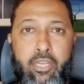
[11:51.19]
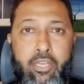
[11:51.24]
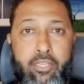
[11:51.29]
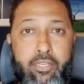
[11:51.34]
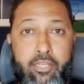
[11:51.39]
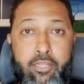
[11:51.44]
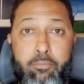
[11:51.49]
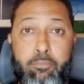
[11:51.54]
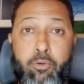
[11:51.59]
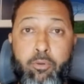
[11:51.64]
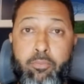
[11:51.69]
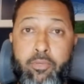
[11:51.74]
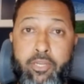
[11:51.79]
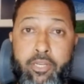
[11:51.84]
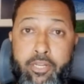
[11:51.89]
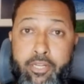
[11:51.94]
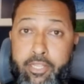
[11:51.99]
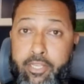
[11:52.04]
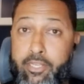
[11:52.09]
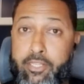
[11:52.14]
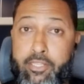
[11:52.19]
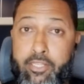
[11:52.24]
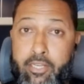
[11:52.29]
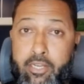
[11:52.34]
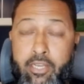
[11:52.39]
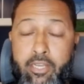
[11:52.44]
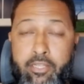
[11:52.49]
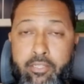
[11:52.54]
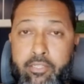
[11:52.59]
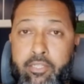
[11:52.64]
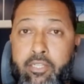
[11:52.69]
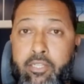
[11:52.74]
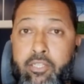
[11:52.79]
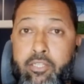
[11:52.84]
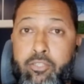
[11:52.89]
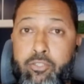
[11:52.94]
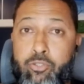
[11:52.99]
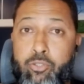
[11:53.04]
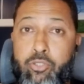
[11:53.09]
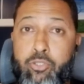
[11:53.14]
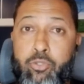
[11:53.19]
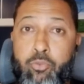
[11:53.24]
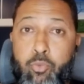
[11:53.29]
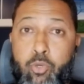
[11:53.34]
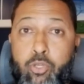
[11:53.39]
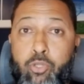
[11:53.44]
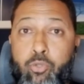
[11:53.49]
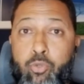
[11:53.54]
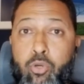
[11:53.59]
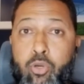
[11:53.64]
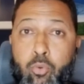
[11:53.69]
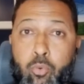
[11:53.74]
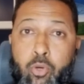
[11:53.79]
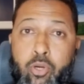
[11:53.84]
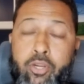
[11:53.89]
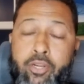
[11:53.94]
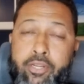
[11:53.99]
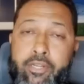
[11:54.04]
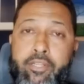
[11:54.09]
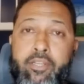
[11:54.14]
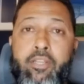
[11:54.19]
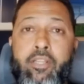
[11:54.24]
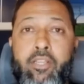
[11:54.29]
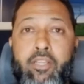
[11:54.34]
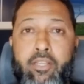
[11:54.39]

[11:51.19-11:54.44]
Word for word: line and probably hitting in the line so you want to avoid